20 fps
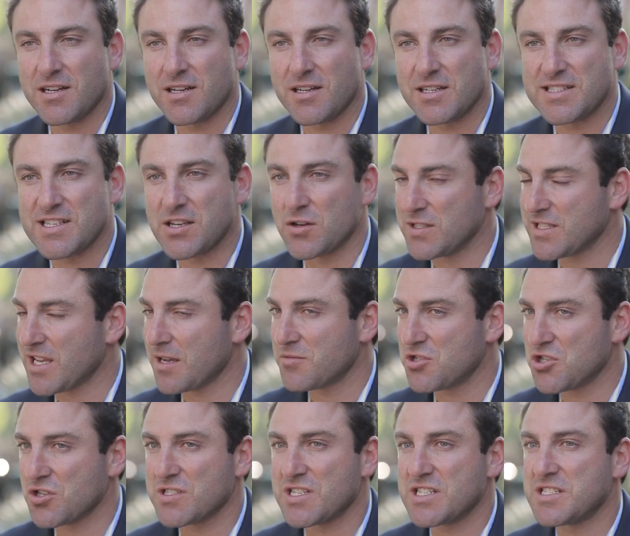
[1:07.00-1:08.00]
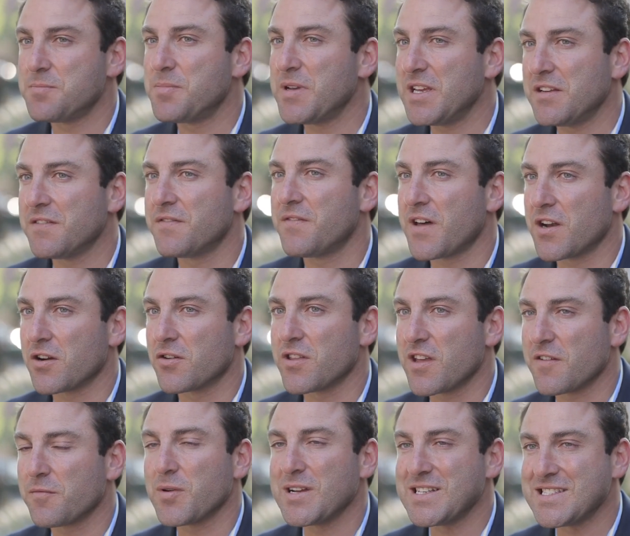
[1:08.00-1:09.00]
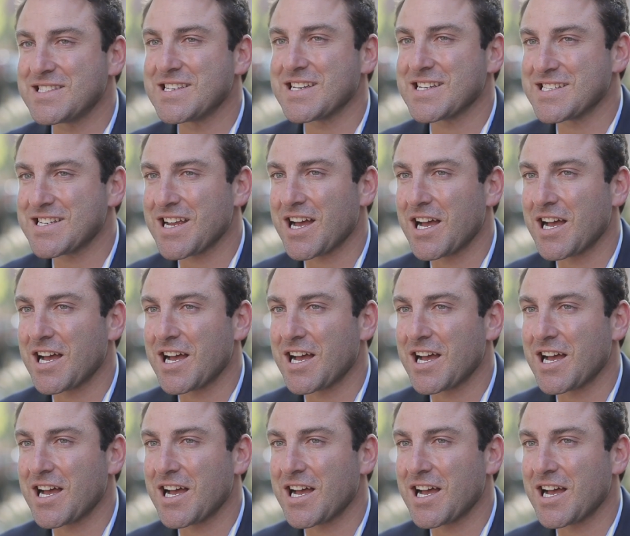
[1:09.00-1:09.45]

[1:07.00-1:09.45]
Uh, it's the only time Cilic has beaten Federer. They've played six